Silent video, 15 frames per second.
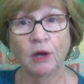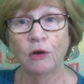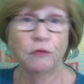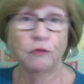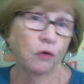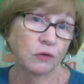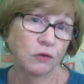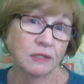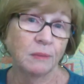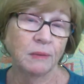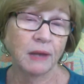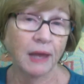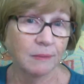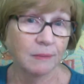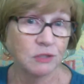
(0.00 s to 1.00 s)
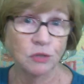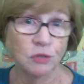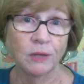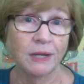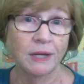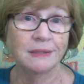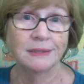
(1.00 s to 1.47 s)
for sometimes
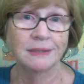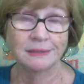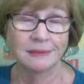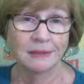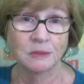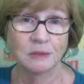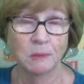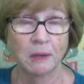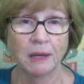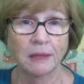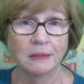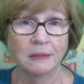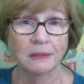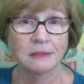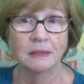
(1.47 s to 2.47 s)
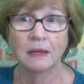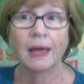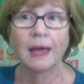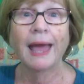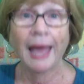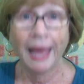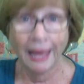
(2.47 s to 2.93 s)
3 to 6 months,
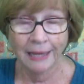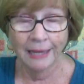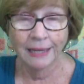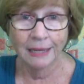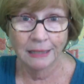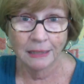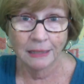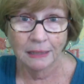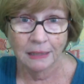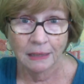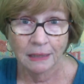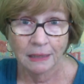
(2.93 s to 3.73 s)
hanging.